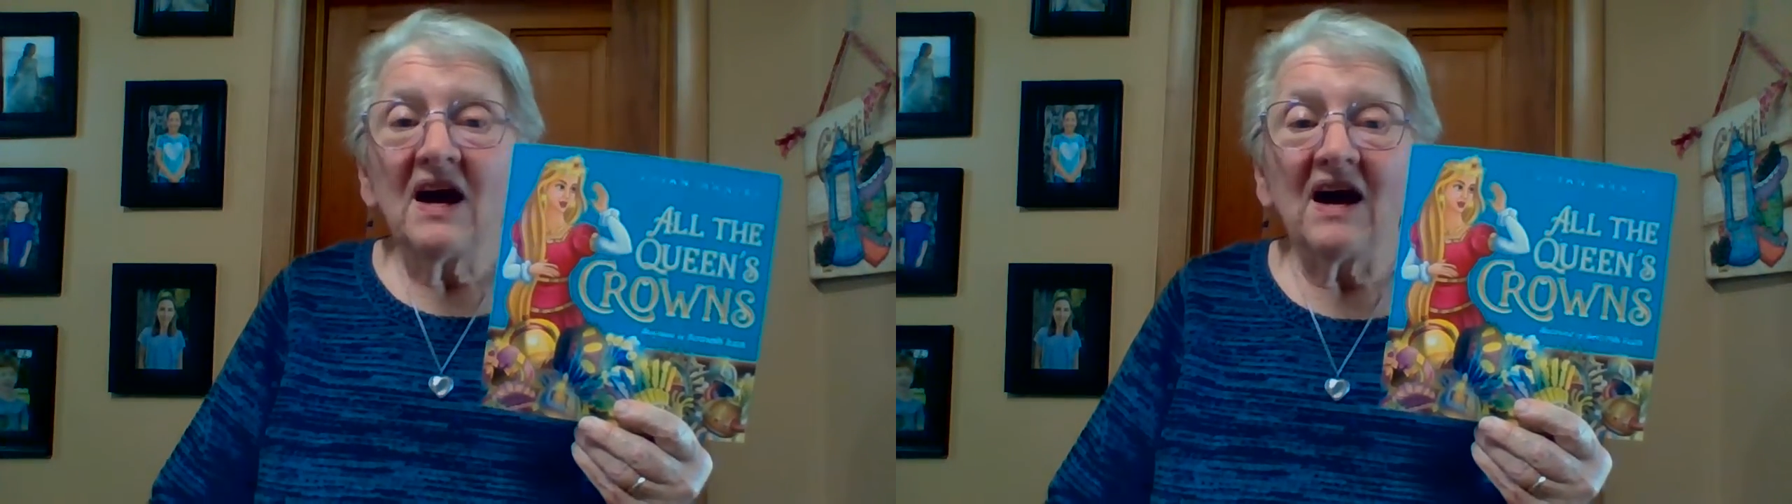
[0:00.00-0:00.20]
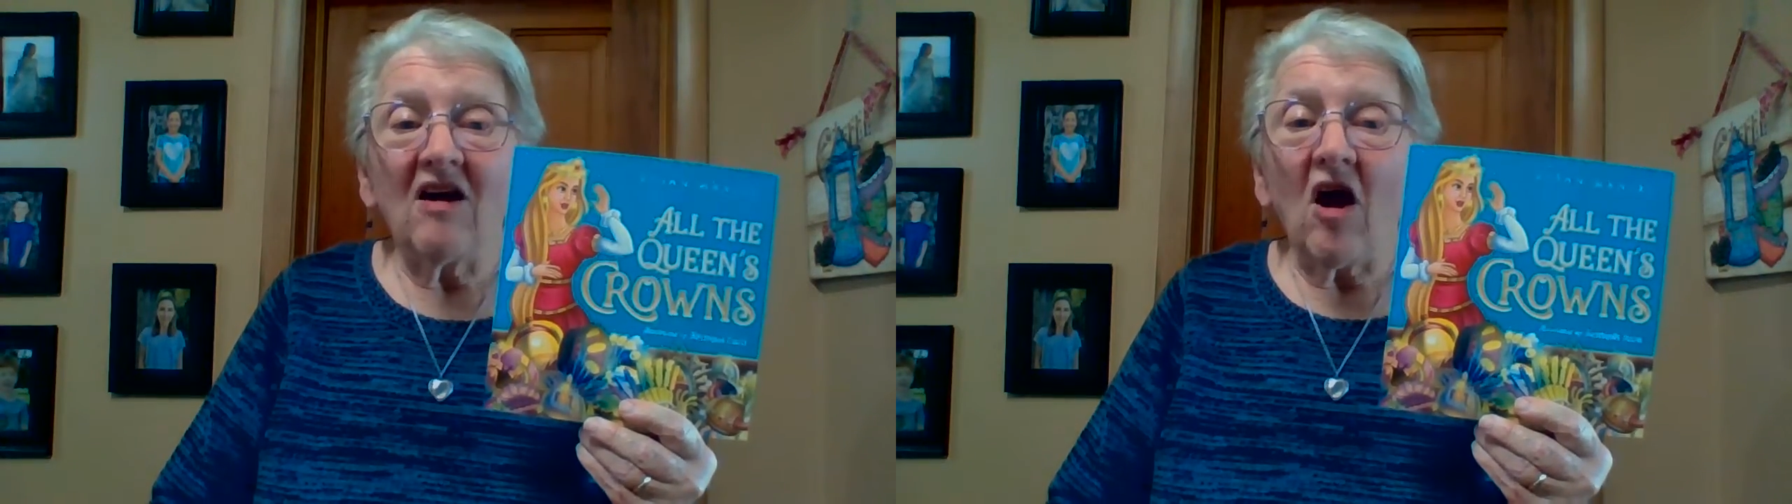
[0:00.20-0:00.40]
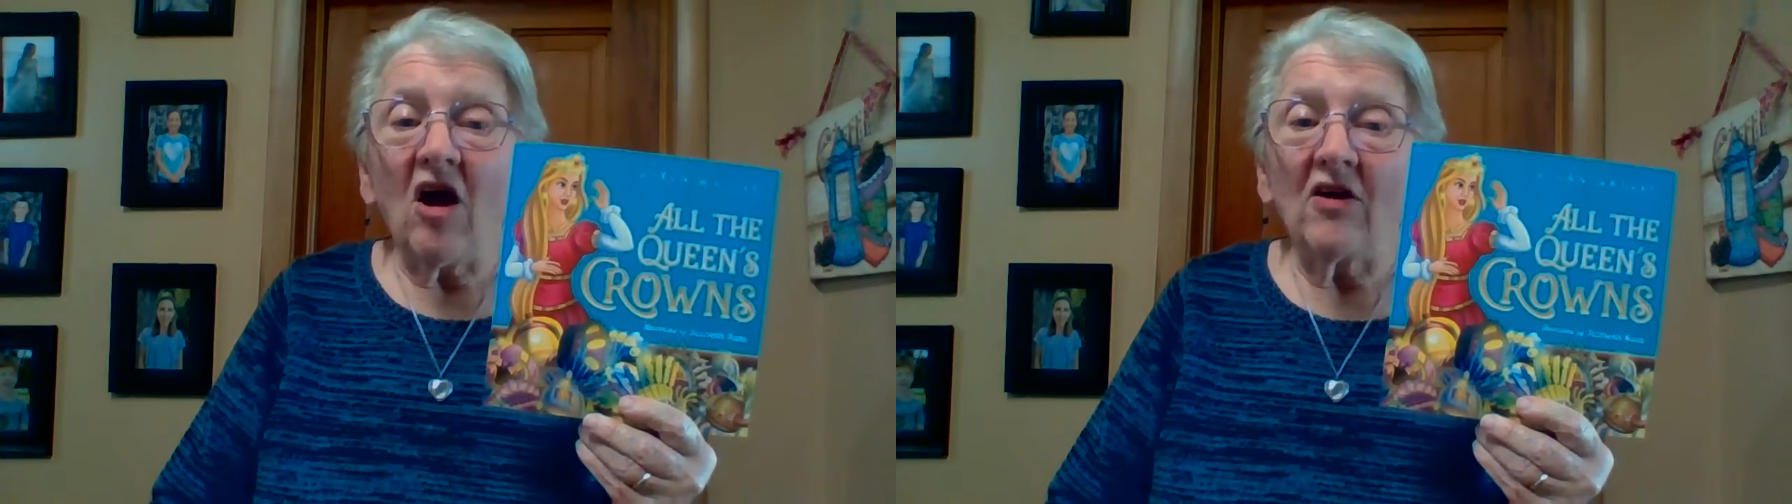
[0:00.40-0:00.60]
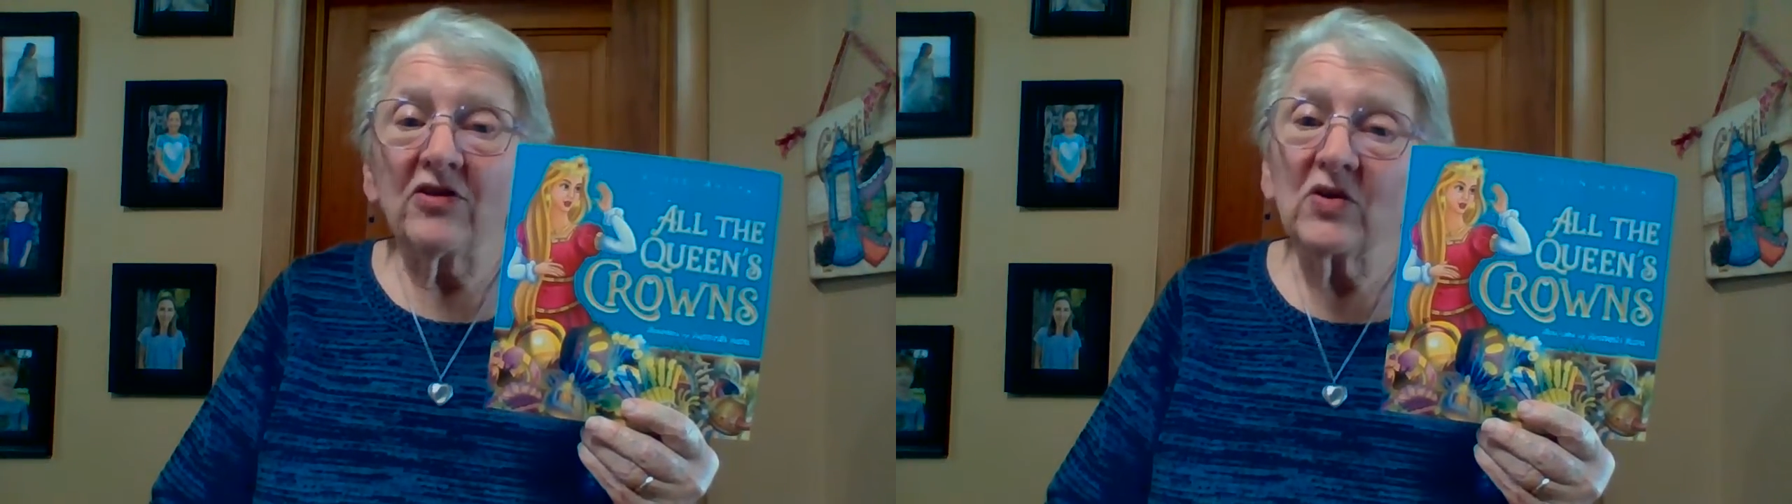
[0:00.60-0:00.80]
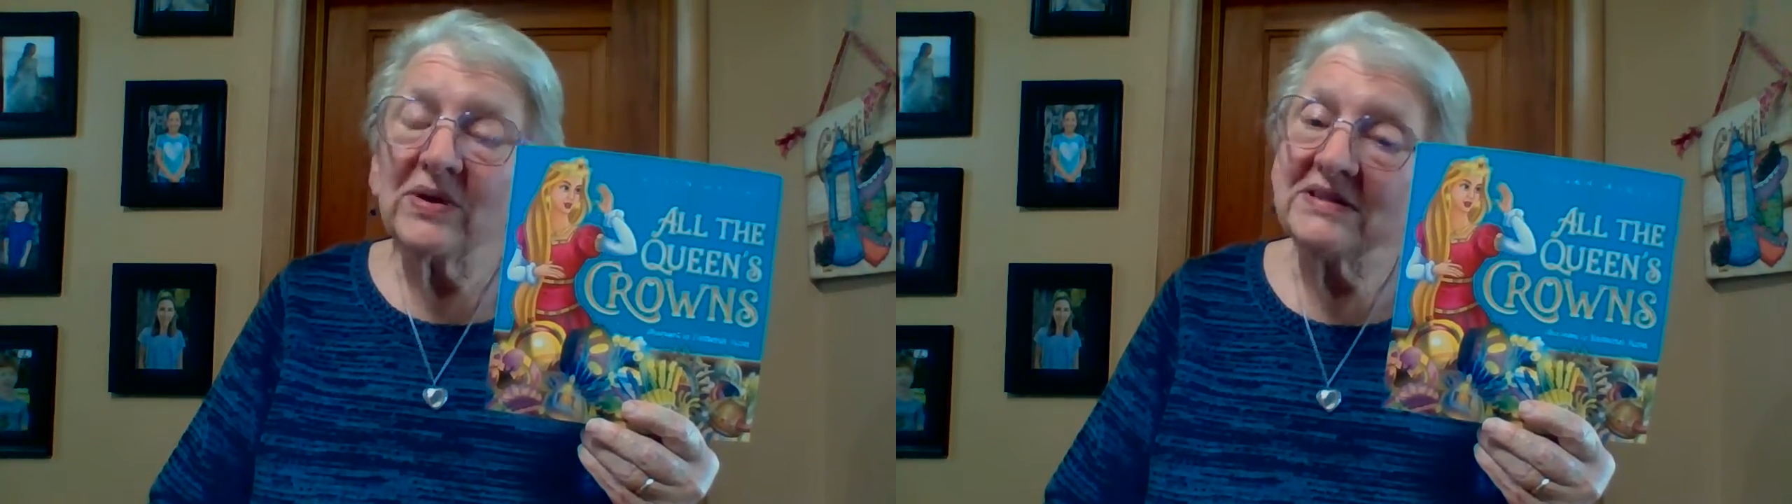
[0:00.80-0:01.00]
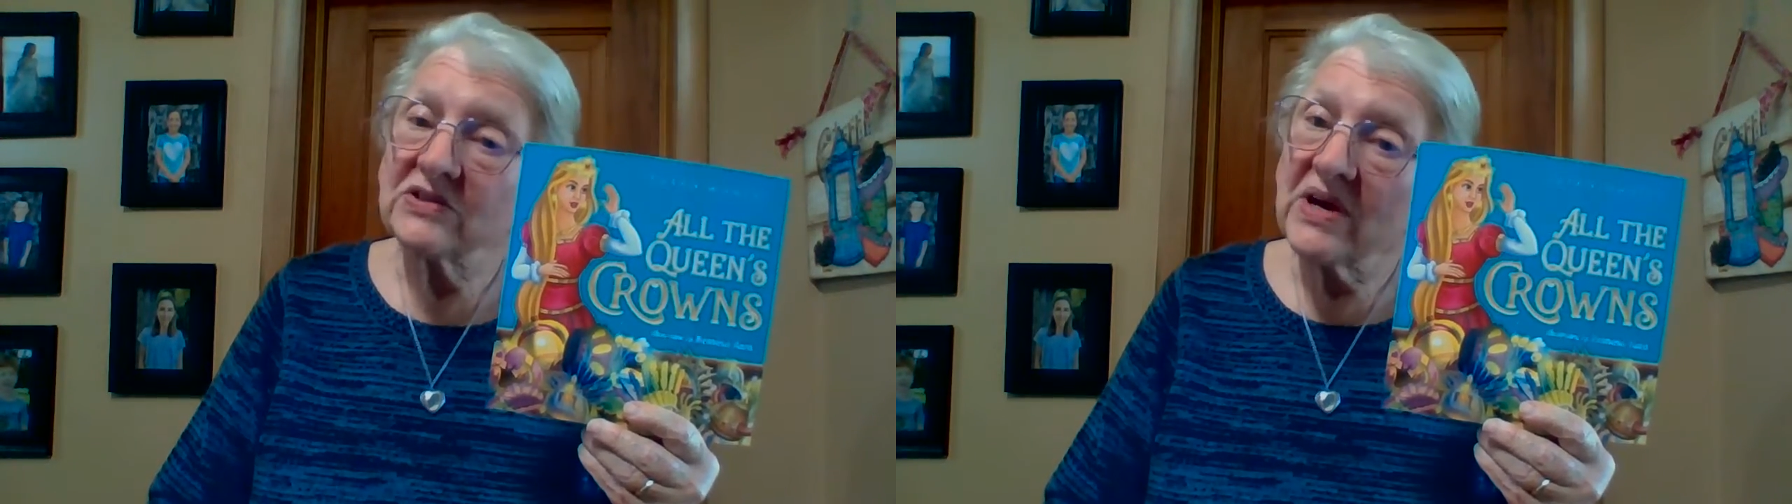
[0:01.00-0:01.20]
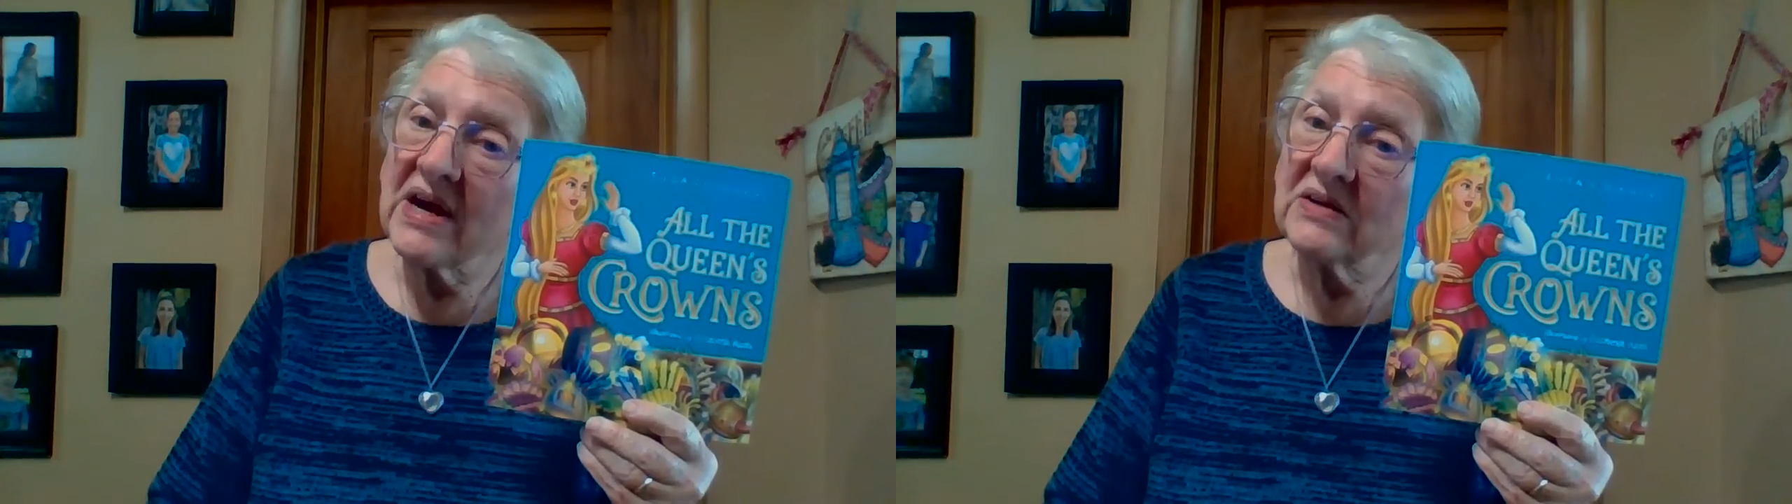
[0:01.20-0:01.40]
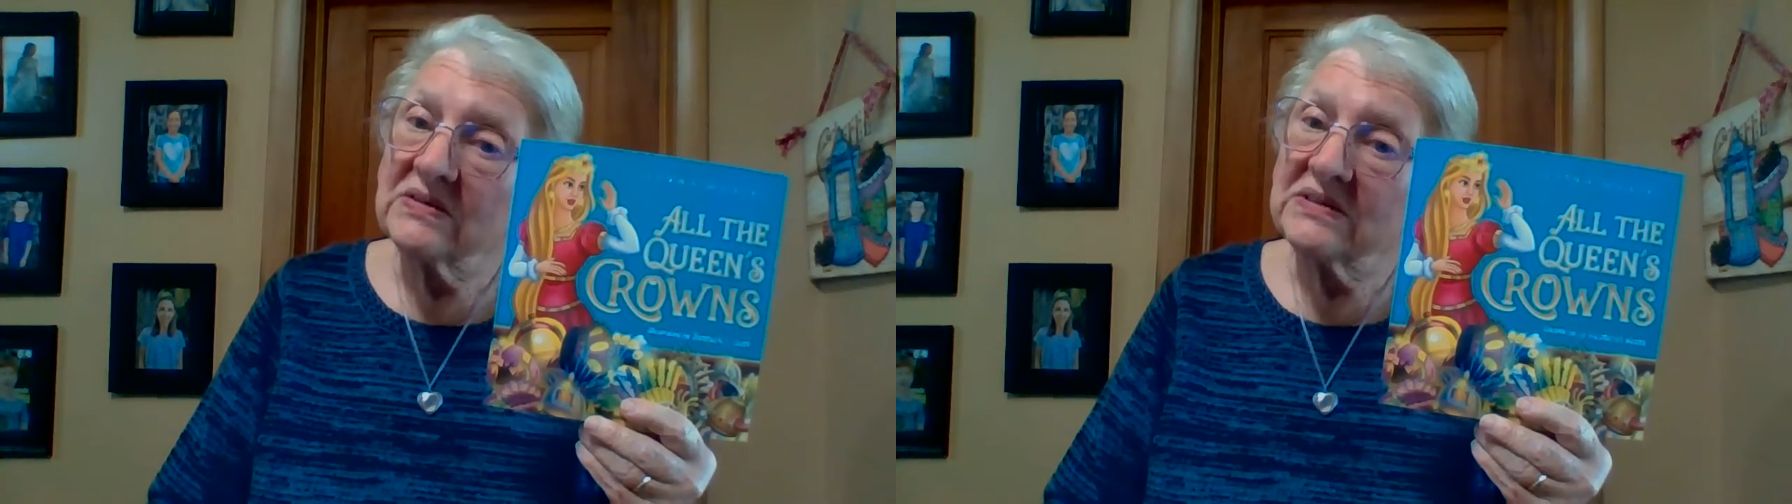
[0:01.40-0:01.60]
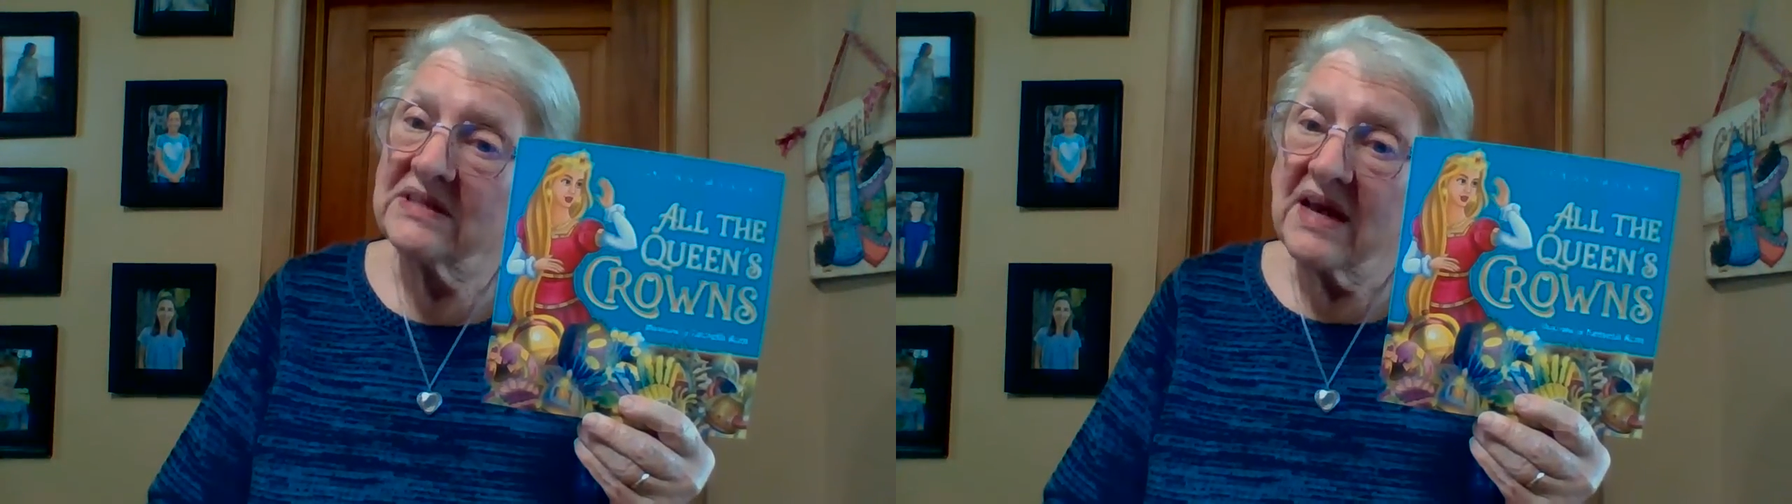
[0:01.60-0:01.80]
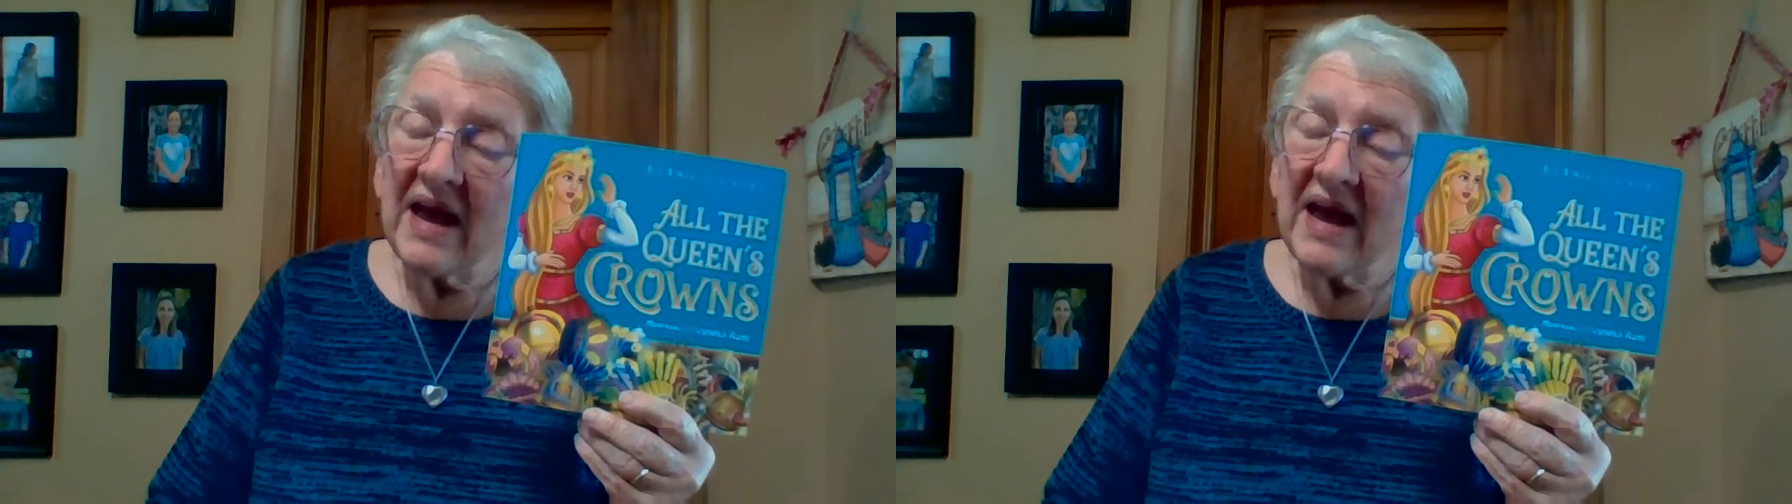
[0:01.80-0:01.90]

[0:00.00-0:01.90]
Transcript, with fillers: uh, All the Queen's Crowns,